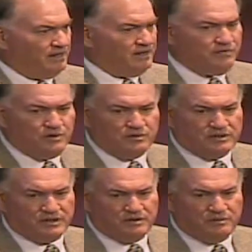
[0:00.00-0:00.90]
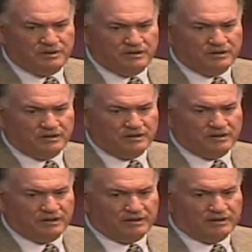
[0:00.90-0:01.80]
difficult to deal with?
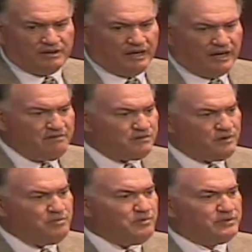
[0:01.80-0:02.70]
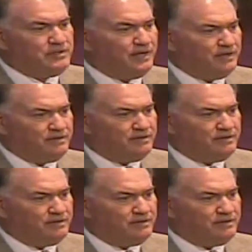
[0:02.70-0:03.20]
I have trouble with that.